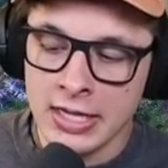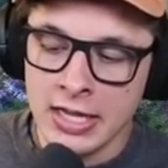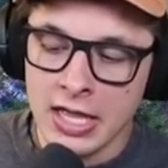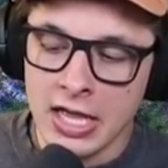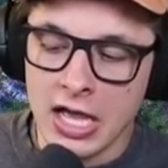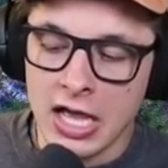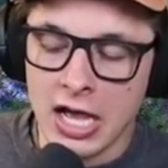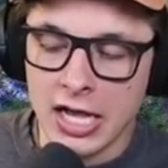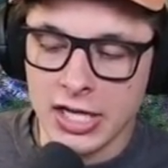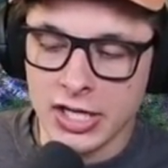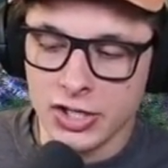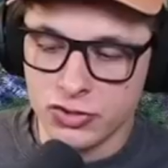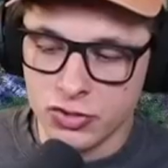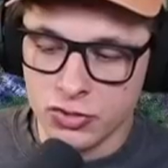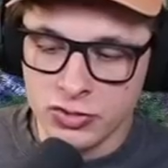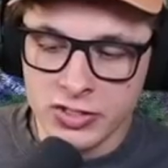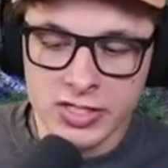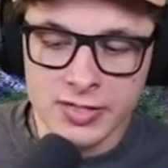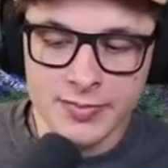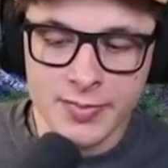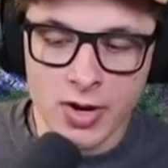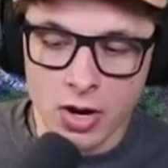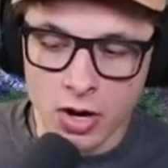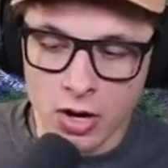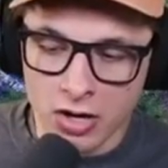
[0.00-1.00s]
You do need
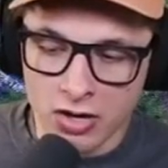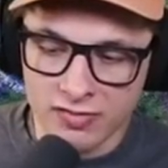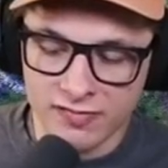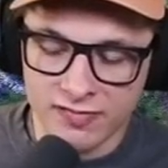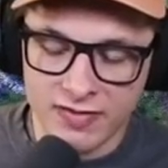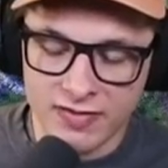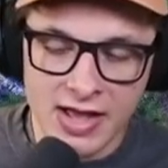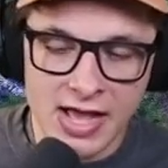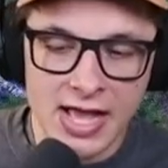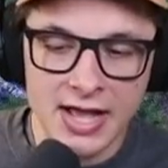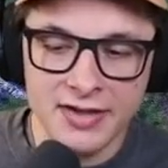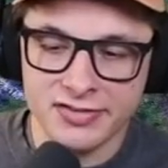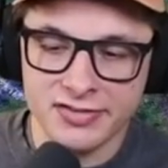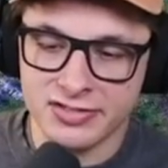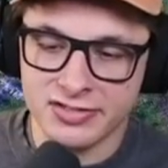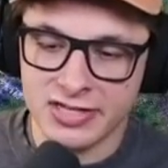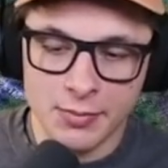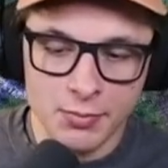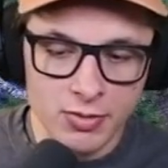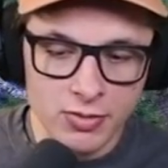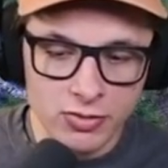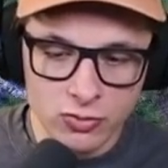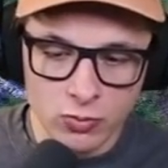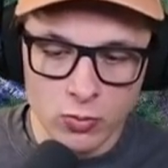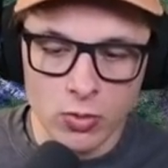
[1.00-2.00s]
him at R5, same
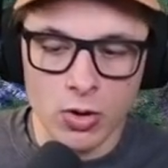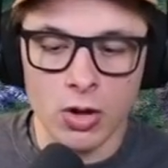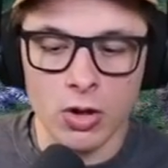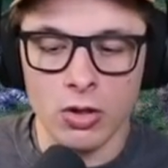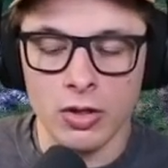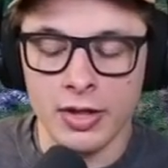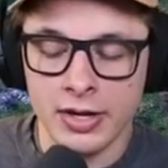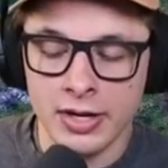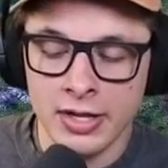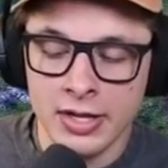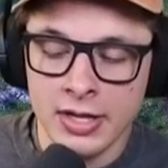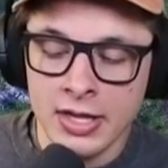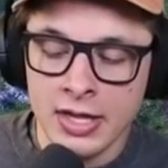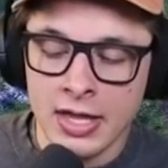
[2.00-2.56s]
with Dwalin.